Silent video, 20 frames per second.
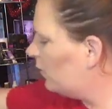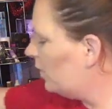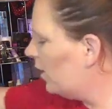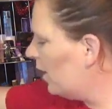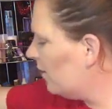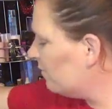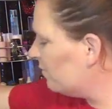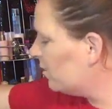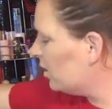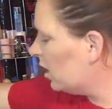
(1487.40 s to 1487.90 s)
you
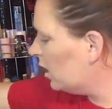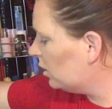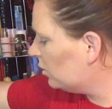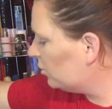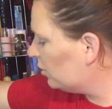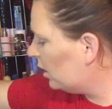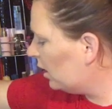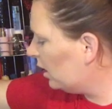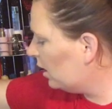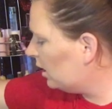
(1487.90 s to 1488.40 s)
have not
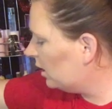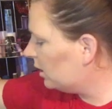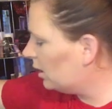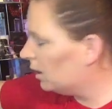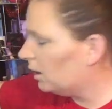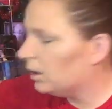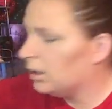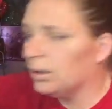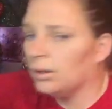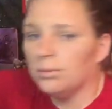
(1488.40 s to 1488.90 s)
tried
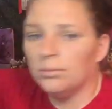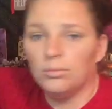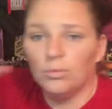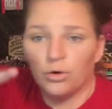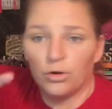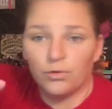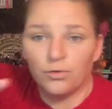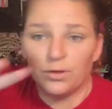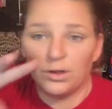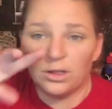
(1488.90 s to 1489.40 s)

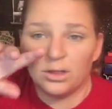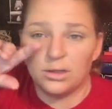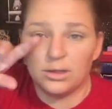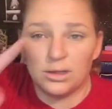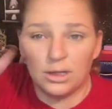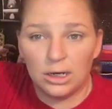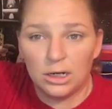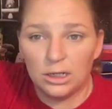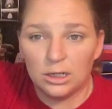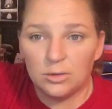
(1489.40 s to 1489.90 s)
Morphe
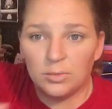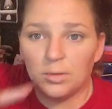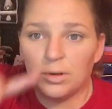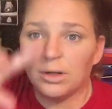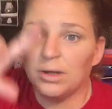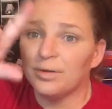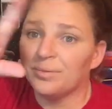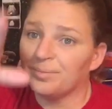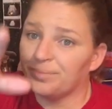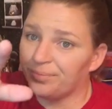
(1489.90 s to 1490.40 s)
setting spray,